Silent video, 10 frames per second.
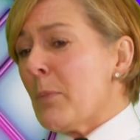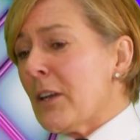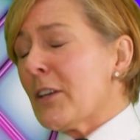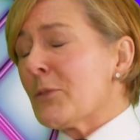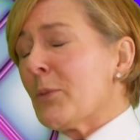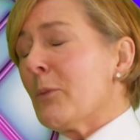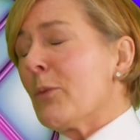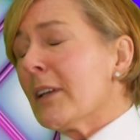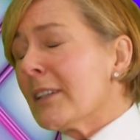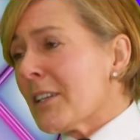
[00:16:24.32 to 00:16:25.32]
because we
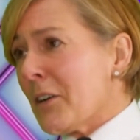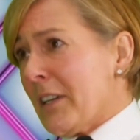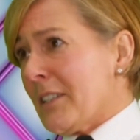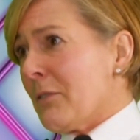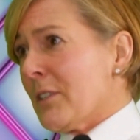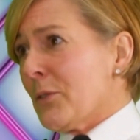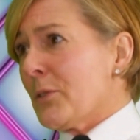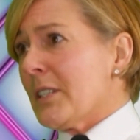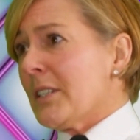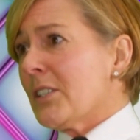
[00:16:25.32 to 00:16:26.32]
will direct our
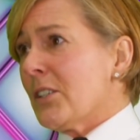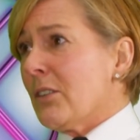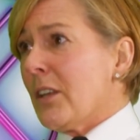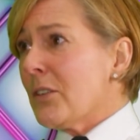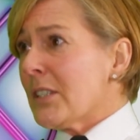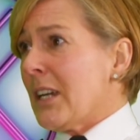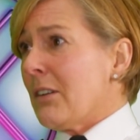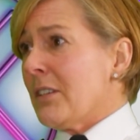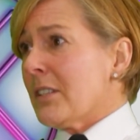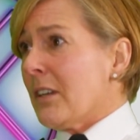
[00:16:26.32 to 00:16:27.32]
resources to those
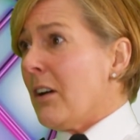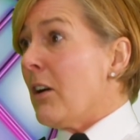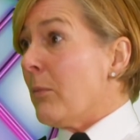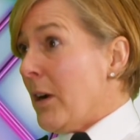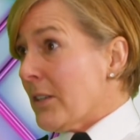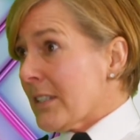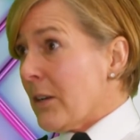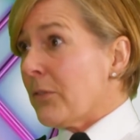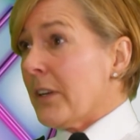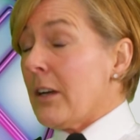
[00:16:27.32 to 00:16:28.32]
areas that are, are
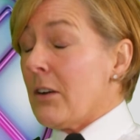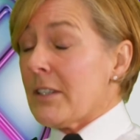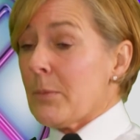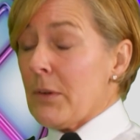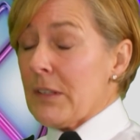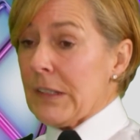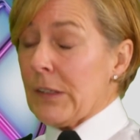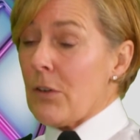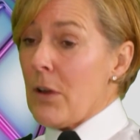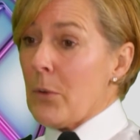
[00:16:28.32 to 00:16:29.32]
suffering, are experiencing
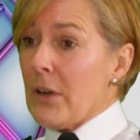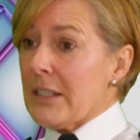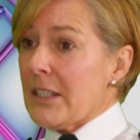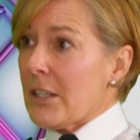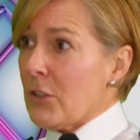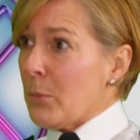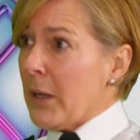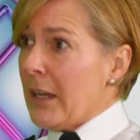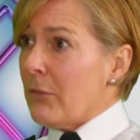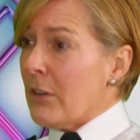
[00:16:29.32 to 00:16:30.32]
crime or antisocial
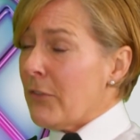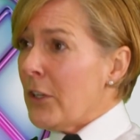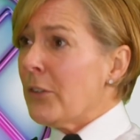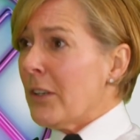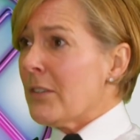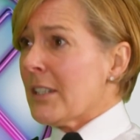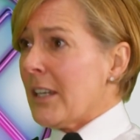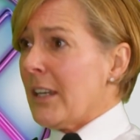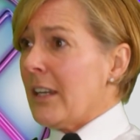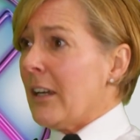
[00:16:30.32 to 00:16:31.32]
behaviour, if you don't
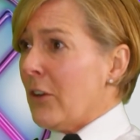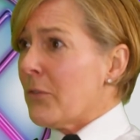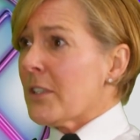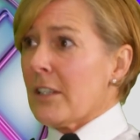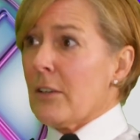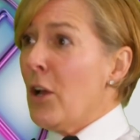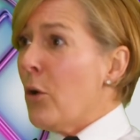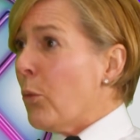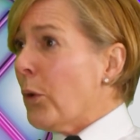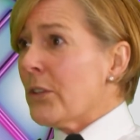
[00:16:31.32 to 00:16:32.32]
see an officer
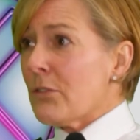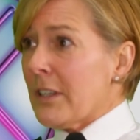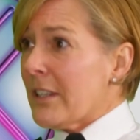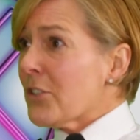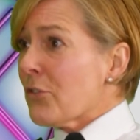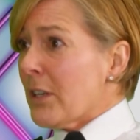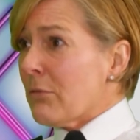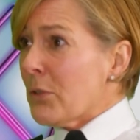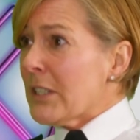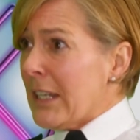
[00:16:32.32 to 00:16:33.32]
wandering the street
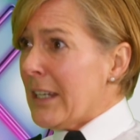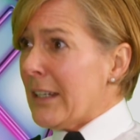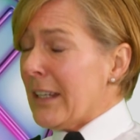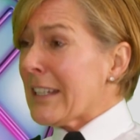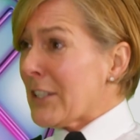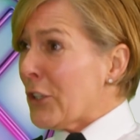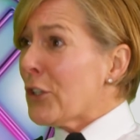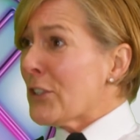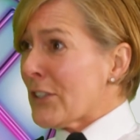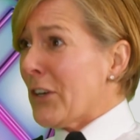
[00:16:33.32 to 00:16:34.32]
routinely, that's a
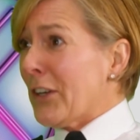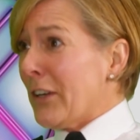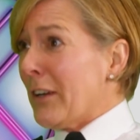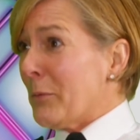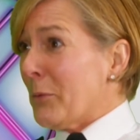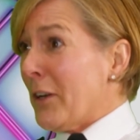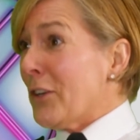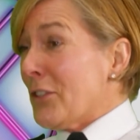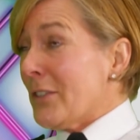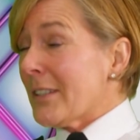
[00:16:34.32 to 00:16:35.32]
good sign, and I would
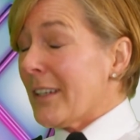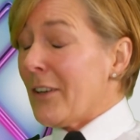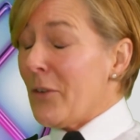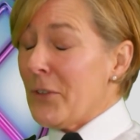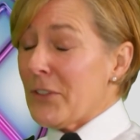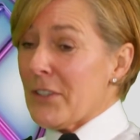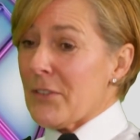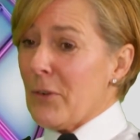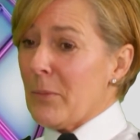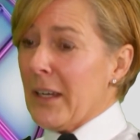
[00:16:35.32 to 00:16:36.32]
urge you to take confidence
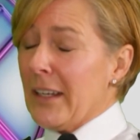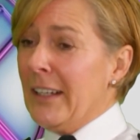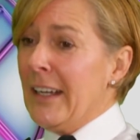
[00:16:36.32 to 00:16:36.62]
from that.